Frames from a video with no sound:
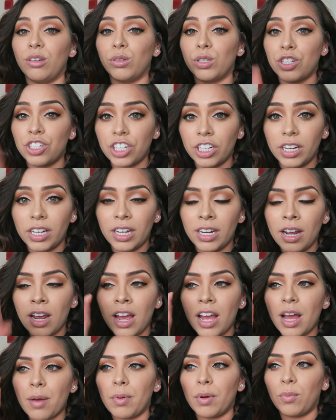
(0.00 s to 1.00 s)
you should.
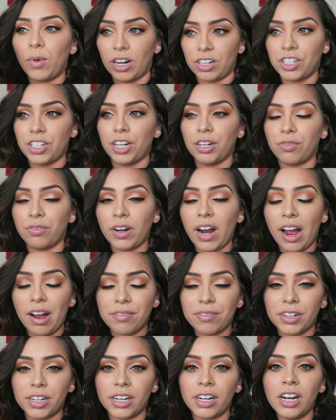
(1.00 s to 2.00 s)
I've been watching her
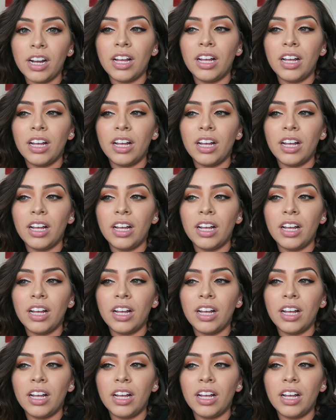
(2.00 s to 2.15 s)
forever.